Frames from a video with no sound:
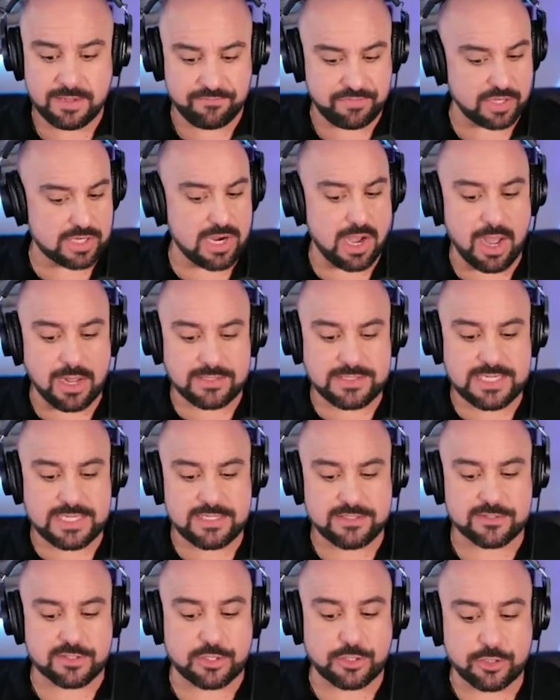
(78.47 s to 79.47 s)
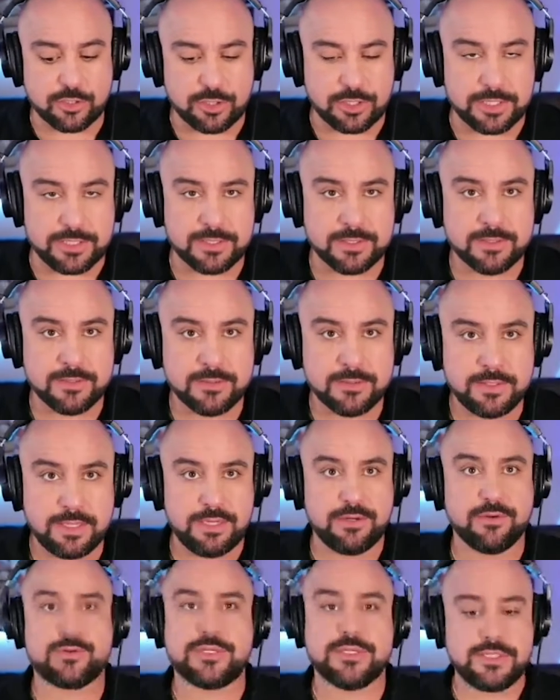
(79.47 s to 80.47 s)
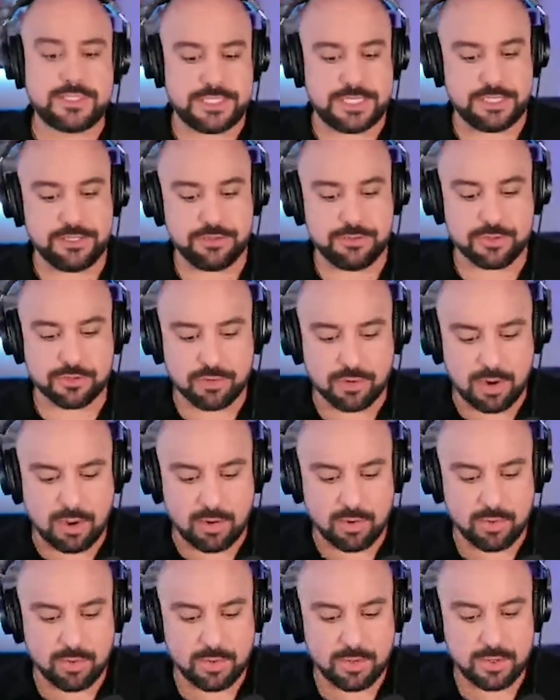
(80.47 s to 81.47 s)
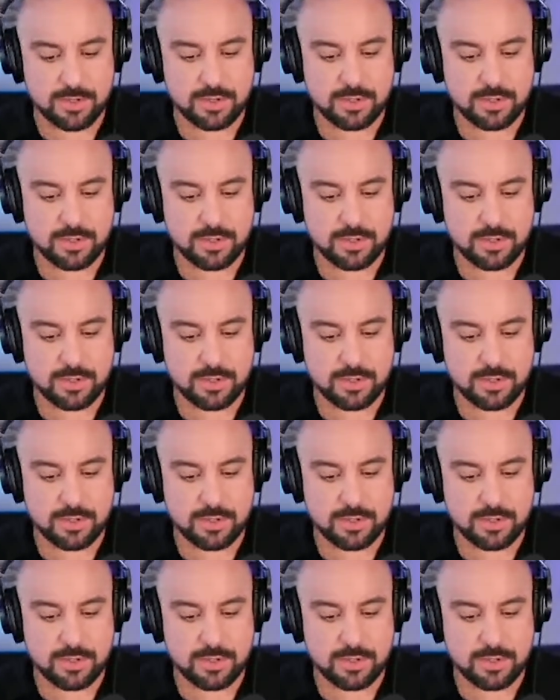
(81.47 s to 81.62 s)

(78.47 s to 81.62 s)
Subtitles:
If the content is good, it'll continue to grow.